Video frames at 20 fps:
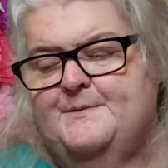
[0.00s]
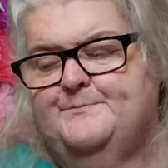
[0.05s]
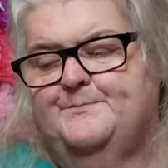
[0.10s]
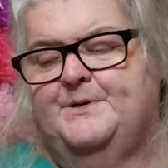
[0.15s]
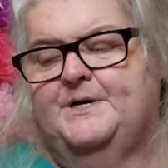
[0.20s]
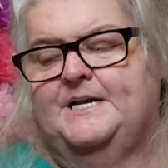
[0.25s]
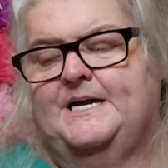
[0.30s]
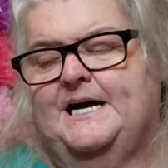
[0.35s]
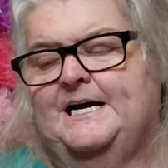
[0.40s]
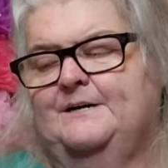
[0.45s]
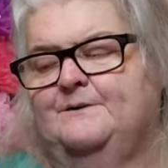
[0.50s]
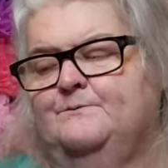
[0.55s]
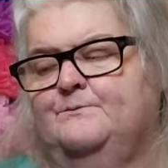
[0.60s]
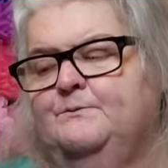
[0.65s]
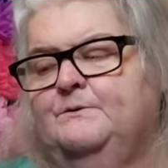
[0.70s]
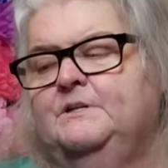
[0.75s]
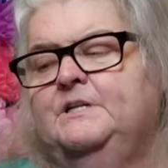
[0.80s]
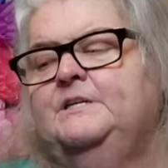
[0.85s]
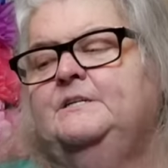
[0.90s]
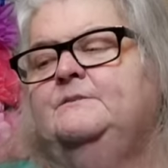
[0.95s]
but I
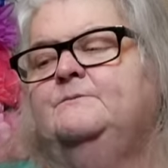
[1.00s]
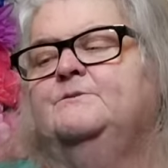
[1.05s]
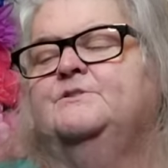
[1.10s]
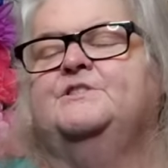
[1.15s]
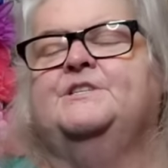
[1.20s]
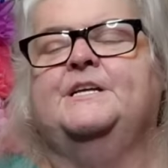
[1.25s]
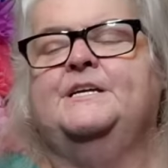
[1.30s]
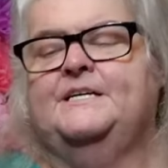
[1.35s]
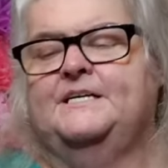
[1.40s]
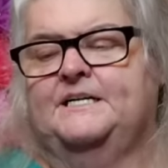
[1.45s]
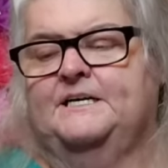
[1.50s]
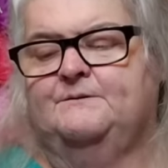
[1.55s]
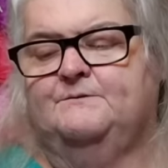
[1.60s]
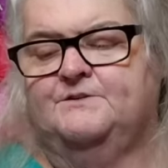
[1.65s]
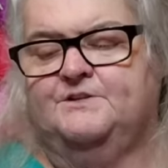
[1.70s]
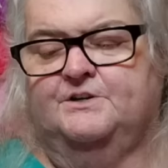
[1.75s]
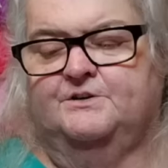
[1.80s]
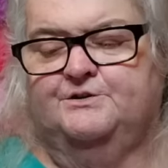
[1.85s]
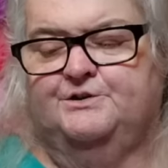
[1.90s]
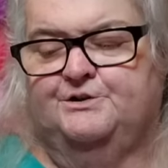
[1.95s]
really was thinking I
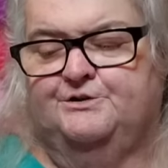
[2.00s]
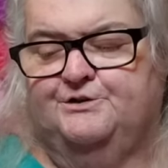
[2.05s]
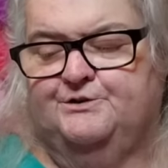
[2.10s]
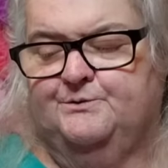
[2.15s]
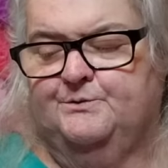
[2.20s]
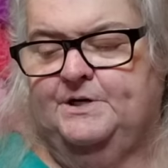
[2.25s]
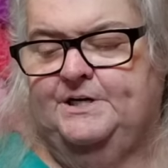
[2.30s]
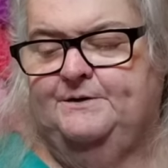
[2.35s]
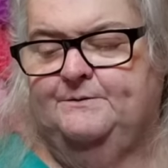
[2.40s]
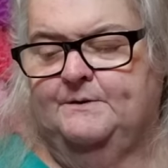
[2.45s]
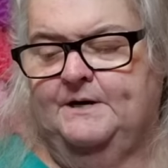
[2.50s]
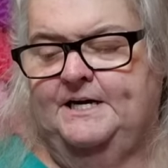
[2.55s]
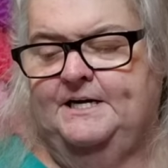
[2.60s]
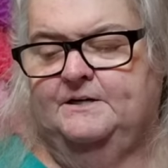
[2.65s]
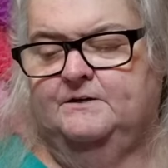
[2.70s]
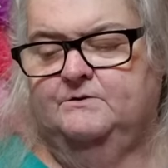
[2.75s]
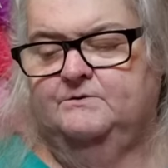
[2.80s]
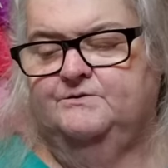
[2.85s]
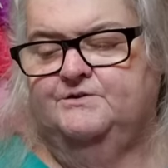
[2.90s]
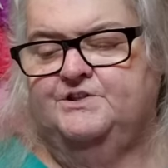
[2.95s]
was going to do three
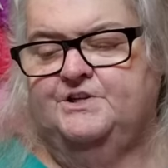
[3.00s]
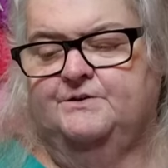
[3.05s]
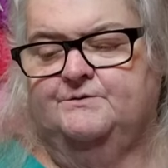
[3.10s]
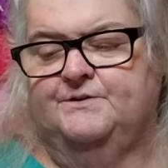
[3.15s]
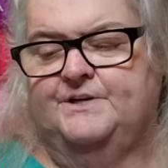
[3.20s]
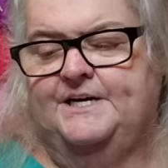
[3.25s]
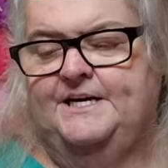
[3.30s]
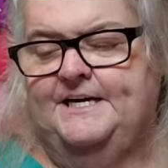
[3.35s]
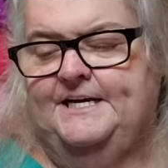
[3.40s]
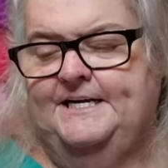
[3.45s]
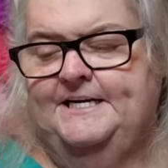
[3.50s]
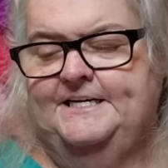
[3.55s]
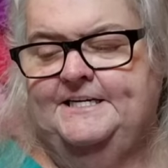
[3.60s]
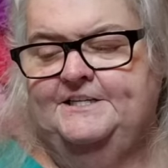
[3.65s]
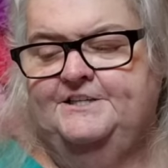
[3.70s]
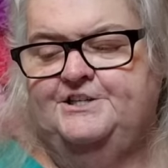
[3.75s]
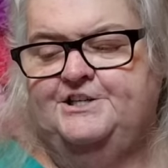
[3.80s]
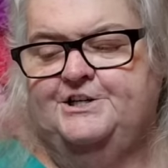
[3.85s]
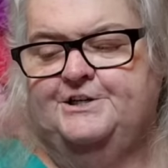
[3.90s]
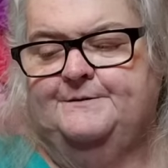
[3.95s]
rounds on the
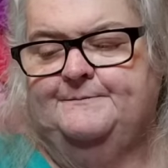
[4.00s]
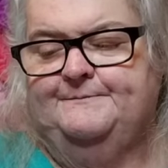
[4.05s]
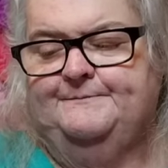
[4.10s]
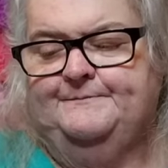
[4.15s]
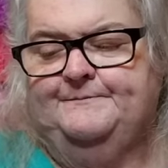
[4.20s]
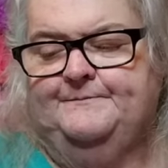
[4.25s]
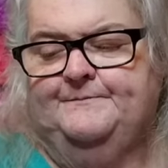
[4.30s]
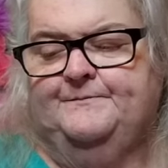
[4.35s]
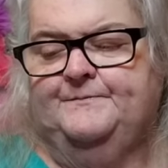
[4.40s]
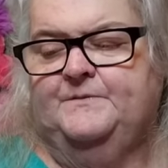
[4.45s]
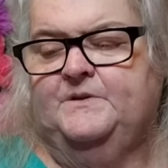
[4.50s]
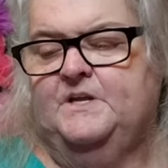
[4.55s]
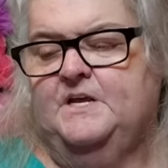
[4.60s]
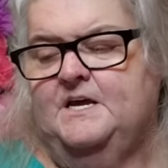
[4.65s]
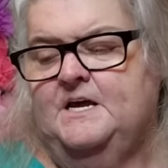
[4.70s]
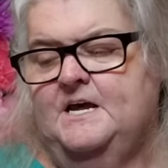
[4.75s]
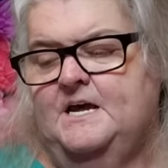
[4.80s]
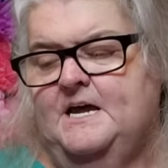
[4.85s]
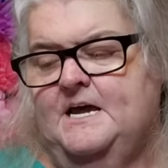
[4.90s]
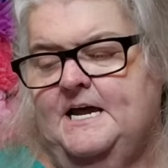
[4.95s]
edge.
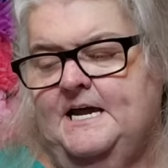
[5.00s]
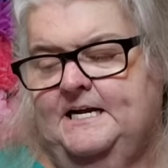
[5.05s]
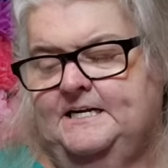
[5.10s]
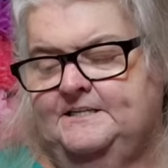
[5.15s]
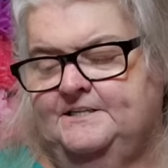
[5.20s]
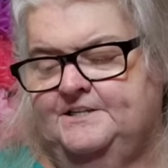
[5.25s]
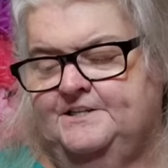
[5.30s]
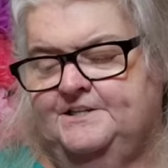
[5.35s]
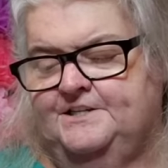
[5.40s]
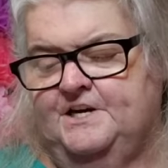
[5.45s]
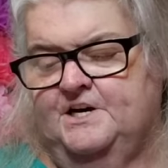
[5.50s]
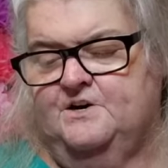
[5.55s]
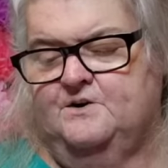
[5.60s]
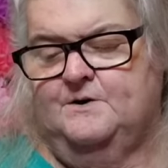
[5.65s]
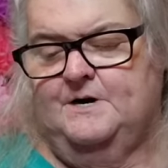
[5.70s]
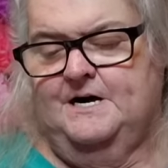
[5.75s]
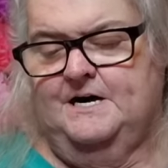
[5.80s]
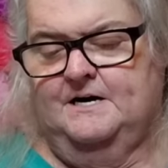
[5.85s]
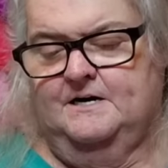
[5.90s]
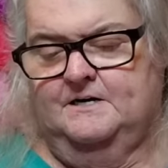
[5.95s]
And
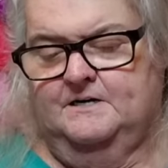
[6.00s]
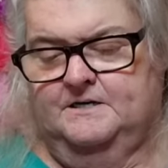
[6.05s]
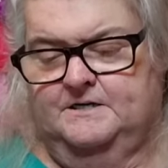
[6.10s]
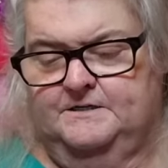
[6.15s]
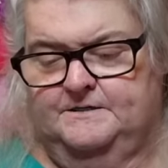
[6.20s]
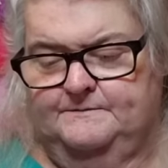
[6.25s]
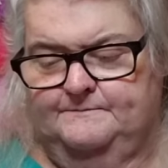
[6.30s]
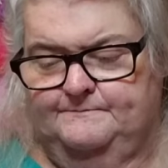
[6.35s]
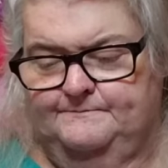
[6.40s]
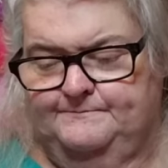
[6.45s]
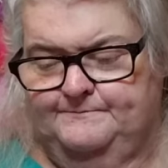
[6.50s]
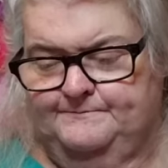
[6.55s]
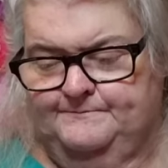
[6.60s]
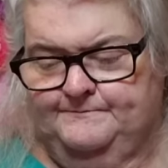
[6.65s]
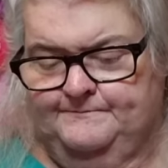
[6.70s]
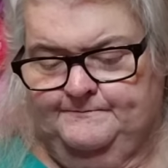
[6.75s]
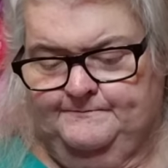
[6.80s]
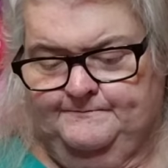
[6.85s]
so I um,